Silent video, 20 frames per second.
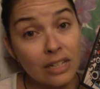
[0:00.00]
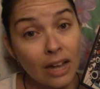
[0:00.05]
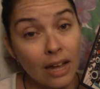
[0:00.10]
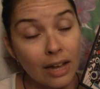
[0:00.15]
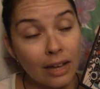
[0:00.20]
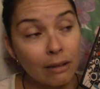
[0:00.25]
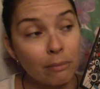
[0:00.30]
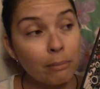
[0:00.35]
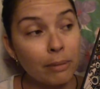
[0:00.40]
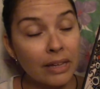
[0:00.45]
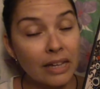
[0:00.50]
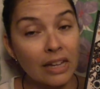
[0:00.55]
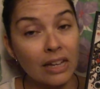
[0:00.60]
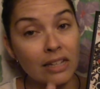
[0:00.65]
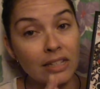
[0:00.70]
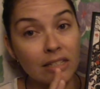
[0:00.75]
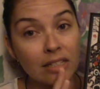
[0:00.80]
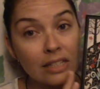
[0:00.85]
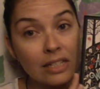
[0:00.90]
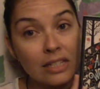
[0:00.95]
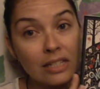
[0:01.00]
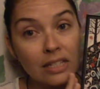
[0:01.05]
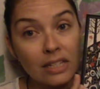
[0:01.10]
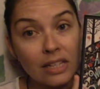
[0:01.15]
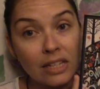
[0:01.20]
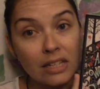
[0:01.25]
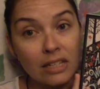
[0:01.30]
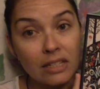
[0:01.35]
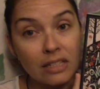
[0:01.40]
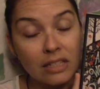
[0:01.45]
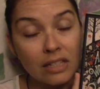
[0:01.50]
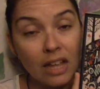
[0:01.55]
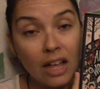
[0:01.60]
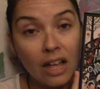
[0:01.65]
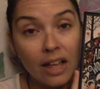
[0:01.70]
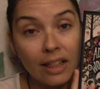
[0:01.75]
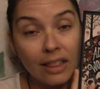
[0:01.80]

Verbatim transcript: time because this is